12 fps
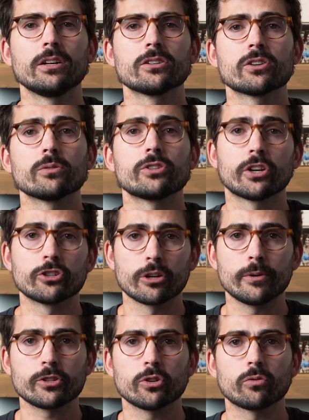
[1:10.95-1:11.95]
So to
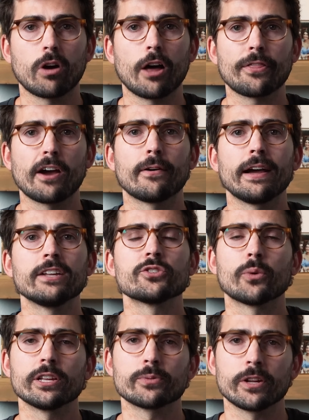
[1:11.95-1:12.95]
contribute to a Roth IRA in
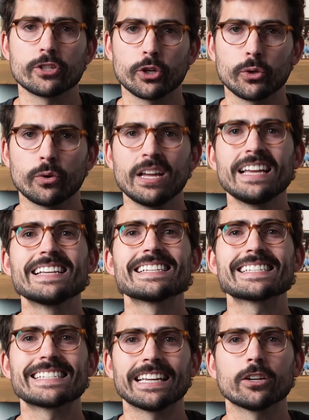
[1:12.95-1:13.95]
2022,
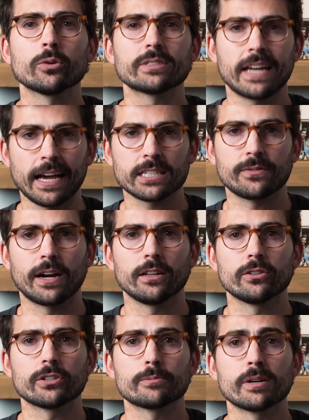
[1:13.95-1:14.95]
single tax
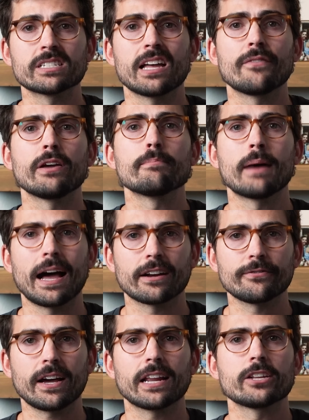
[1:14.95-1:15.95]
filers must have a
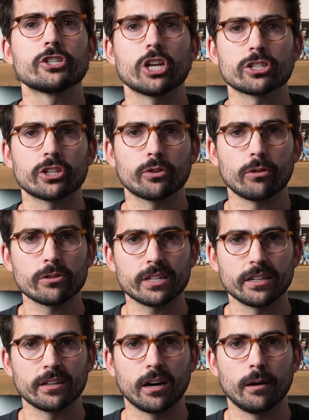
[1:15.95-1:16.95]
modified adjusted gross
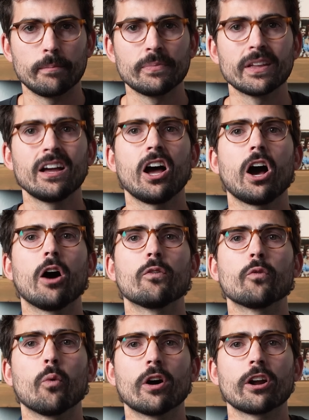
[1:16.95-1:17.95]
income
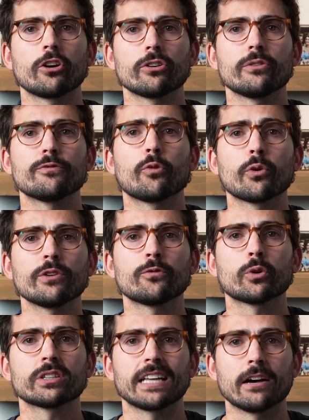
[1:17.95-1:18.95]
of
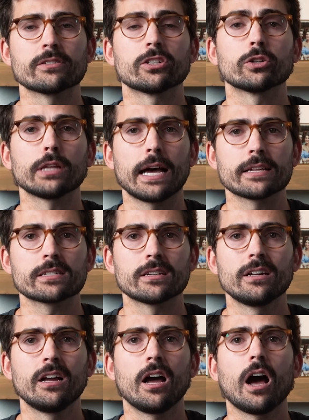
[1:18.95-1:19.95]
$144,000 or less,
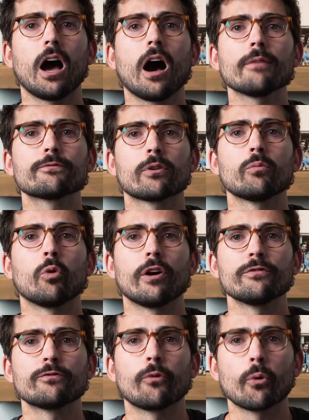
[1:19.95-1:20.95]
up from
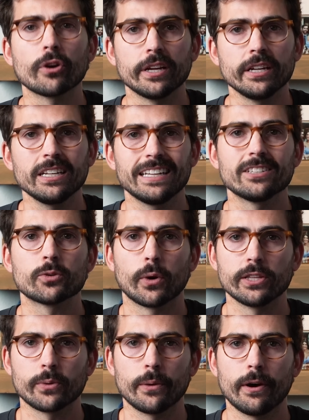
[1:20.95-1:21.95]
$140,000 in
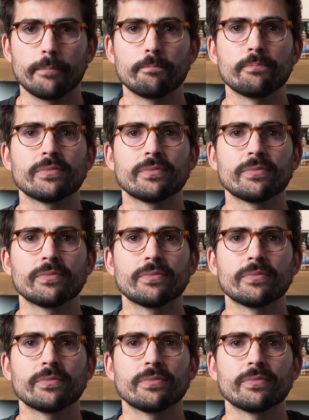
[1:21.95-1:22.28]
2021.